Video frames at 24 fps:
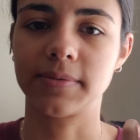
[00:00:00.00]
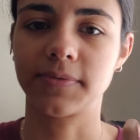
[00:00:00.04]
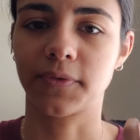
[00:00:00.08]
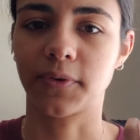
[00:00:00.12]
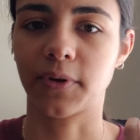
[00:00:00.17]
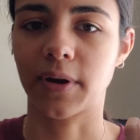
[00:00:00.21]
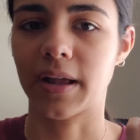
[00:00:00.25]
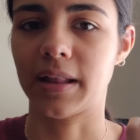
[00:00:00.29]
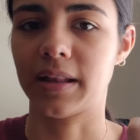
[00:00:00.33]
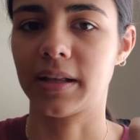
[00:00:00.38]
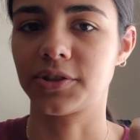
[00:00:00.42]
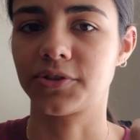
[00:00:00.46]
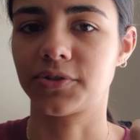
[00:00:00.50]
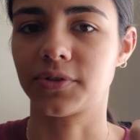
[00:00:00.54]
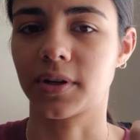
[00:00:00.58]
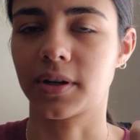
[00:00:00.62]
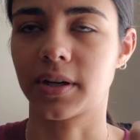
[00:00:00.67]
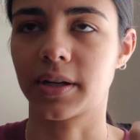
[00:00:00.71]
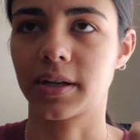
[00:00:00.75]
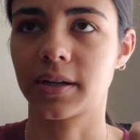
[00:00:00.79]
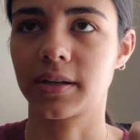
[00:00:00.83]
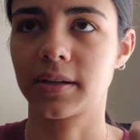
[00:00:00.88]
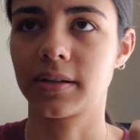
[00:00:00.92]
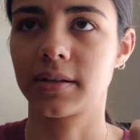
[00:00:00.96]
for
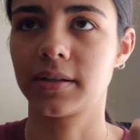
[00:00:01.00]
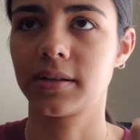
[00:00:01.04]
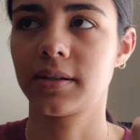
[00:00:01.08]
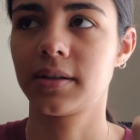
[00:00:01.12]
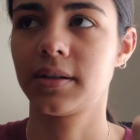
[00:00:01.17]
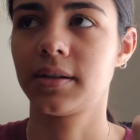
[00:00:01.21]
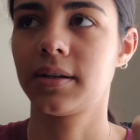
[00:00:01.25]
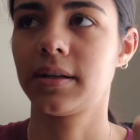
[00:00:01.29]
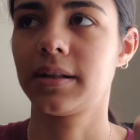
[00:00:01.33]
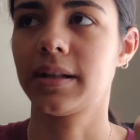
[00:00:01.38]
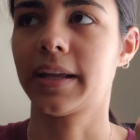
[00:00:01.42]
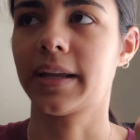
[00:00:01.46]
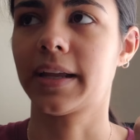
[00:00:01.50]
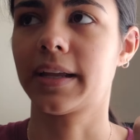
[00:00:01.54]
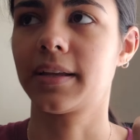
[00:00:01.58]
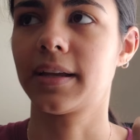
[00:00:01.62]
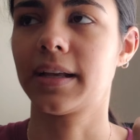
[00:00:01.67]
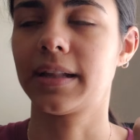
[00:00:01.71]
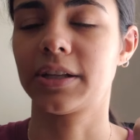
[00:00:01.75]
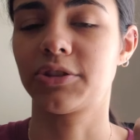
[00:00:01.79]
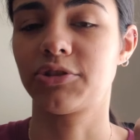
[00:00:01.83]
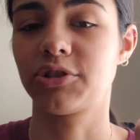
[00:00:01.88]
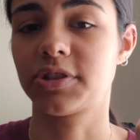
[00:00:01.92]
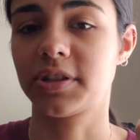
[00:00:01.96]

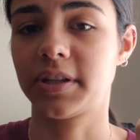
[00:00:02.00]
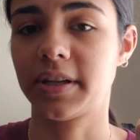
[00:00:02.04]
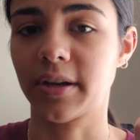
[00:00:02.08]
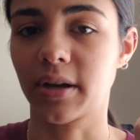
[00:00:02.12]
electricity